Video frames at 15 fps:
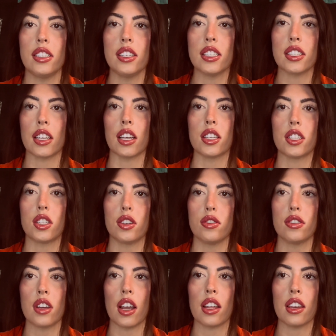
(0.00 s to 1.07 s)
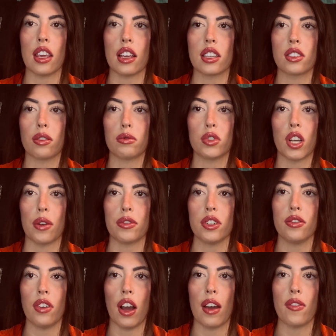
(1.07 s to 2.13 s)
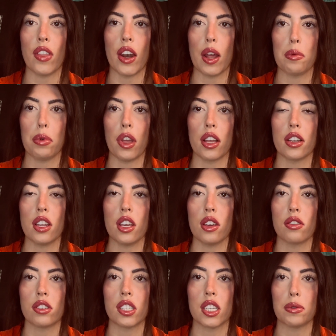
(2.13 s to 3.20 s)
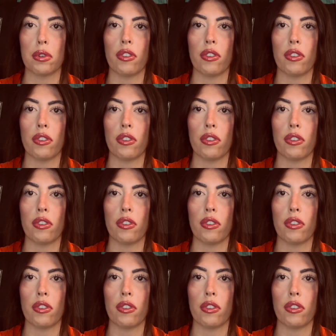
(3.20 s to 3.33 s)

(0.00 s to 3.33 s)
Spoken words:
discuss two techniques from Chapter 5 that I plan to use to